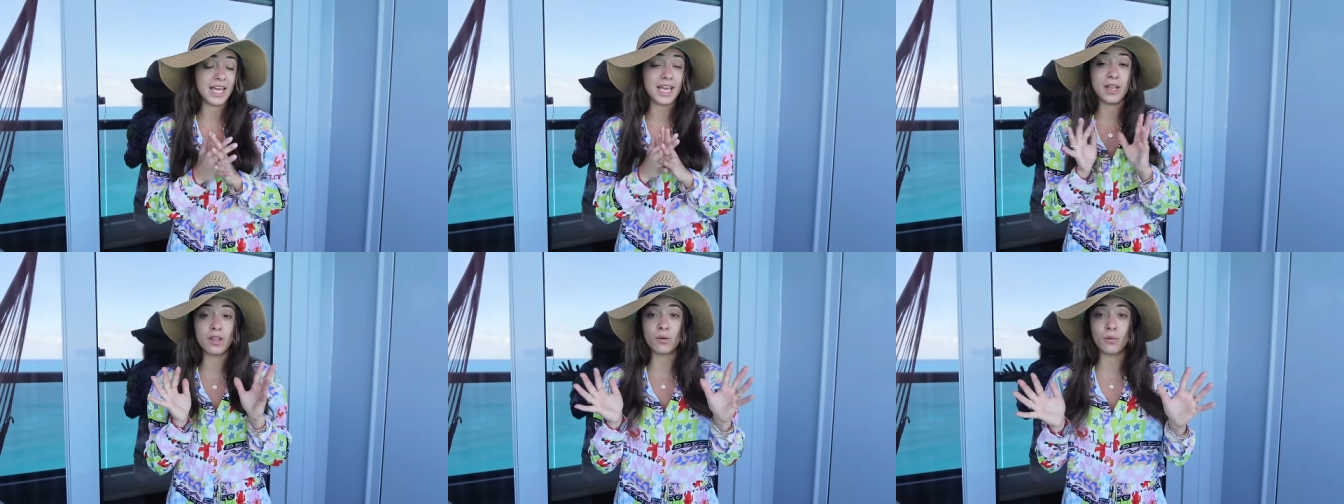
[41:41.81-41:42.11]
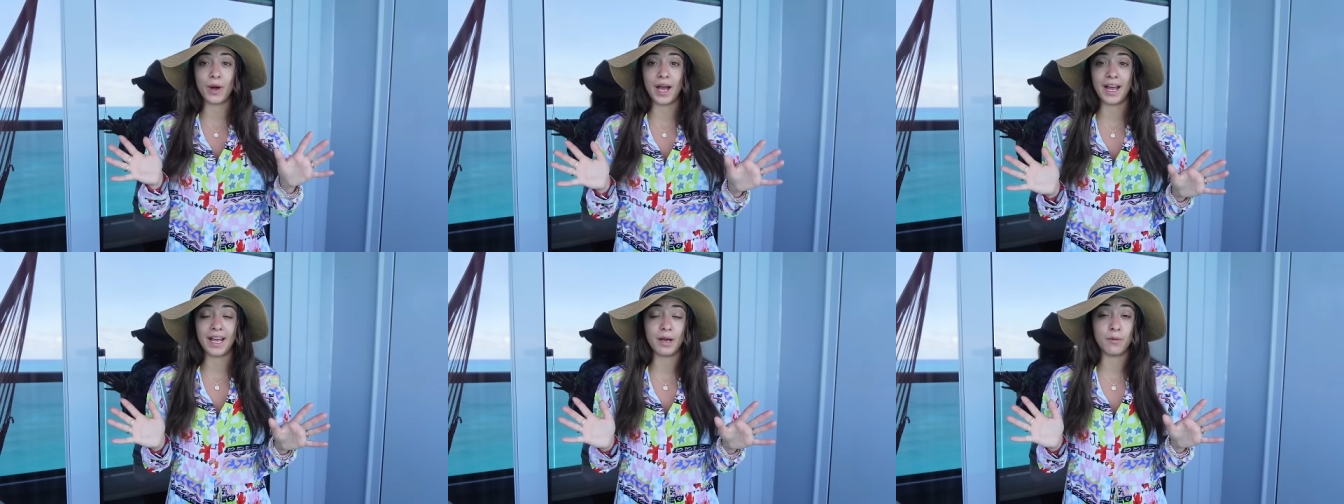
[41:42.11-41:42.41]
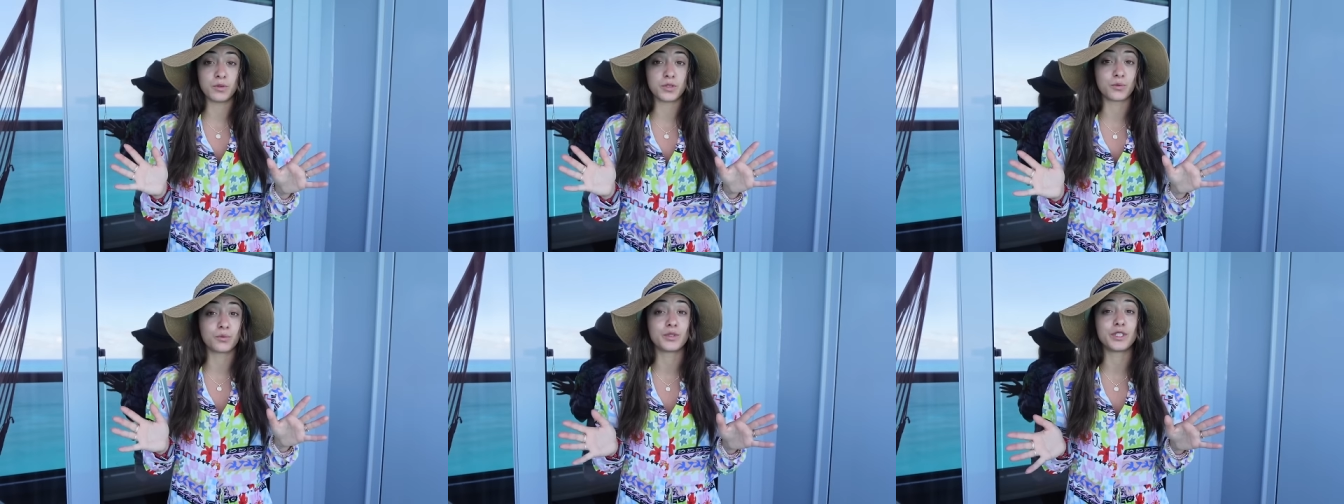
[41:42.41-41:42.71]
Either way, it
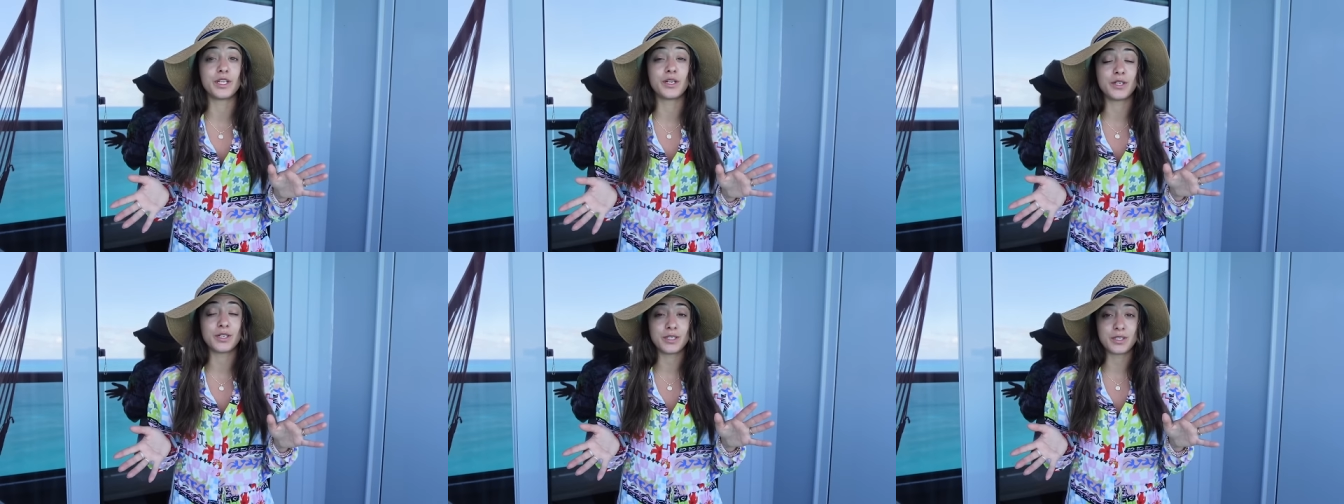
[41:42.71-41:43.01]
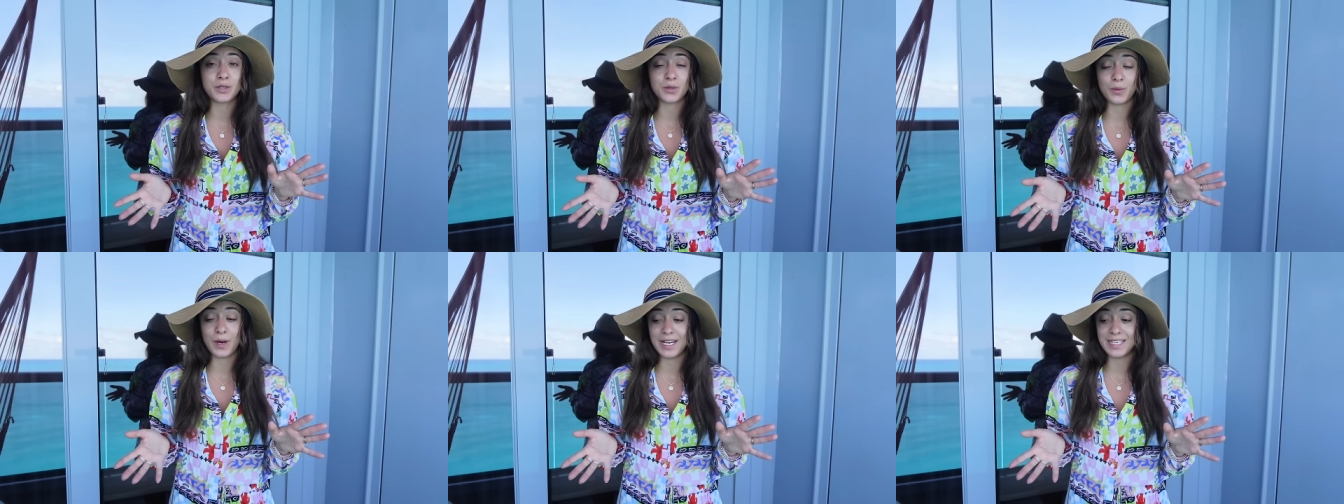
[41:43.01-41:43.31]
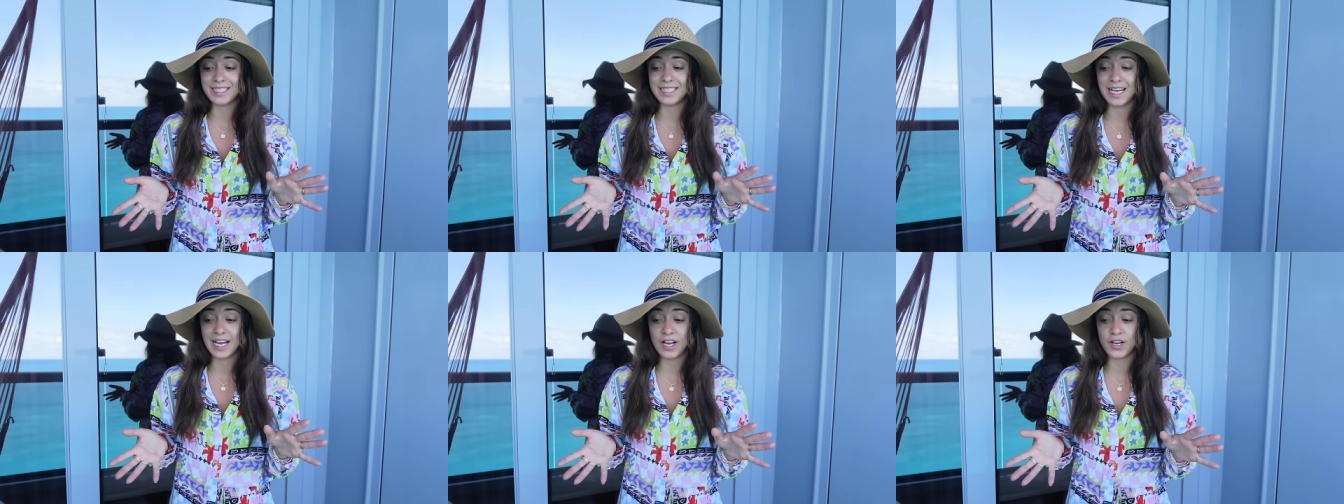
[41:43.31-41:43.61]
was a really good
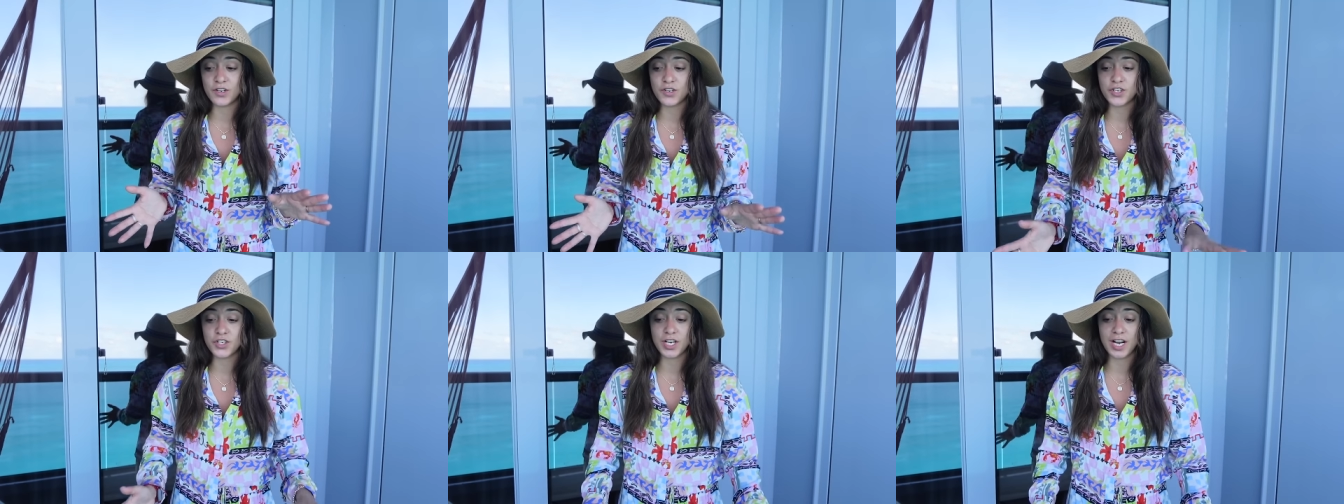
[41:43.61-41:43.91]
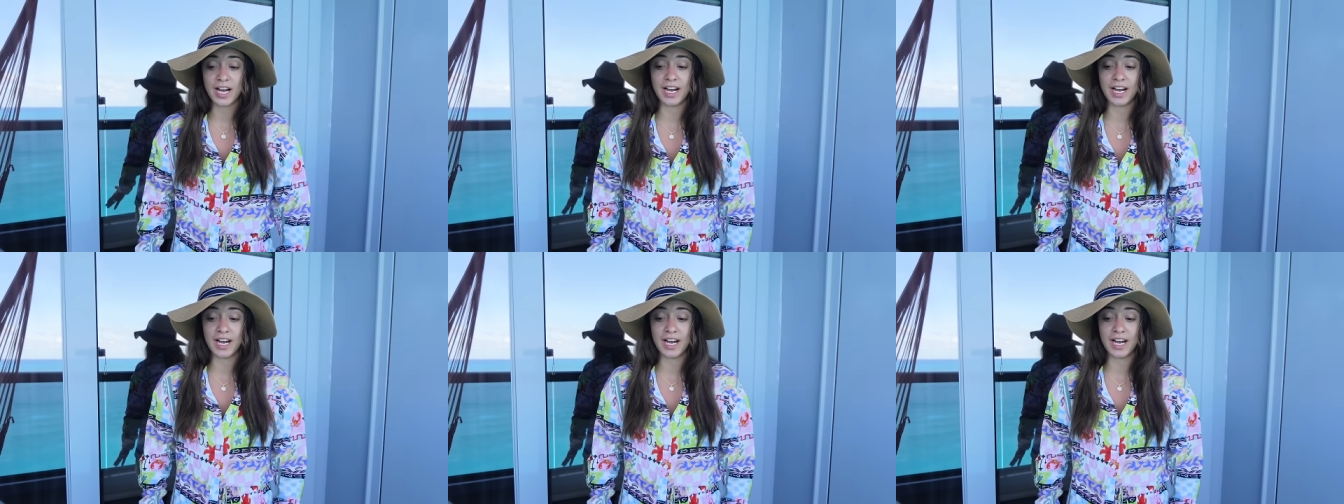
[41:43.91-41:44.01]
sweat sesh.